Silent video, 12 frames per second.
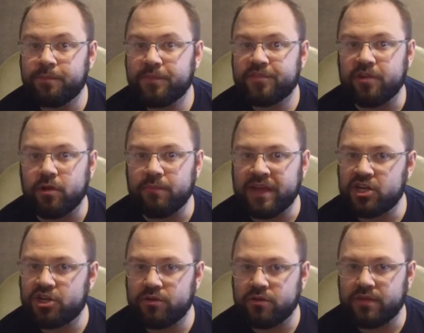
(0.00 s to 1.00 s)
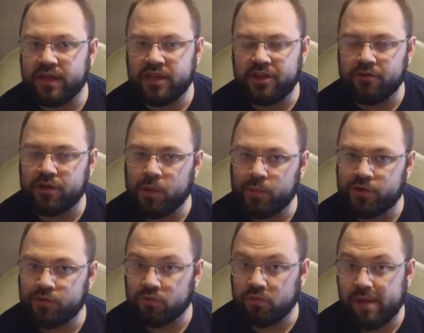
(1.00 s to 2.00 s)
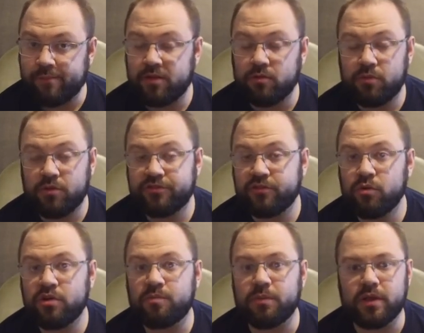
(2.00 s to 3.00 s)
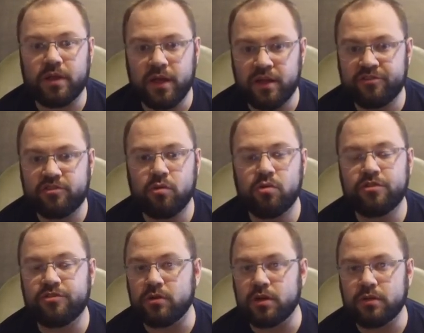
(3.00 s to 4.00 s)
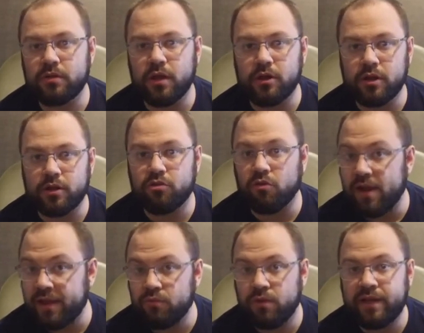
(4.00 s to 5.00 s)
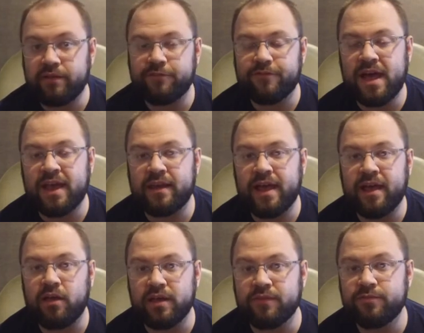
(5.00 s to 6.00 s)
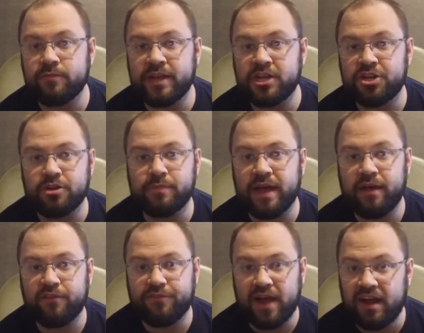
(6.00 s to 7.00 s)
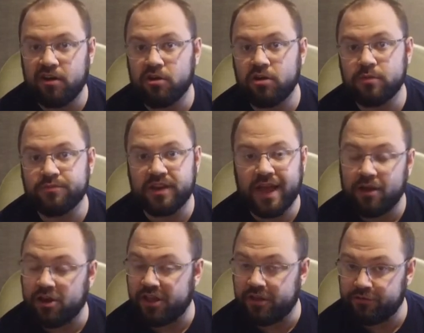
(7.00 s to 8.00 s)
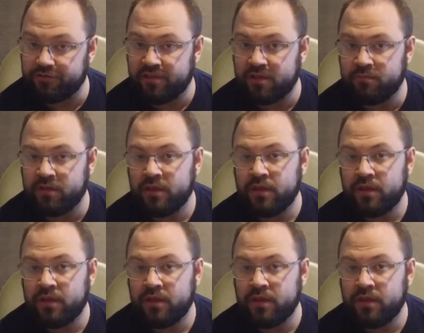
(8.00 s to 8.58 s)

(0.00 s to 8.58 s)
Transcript: so make sure that you're going to a reputable source. But gun stores are a great way to find out information about firearms and how to use them.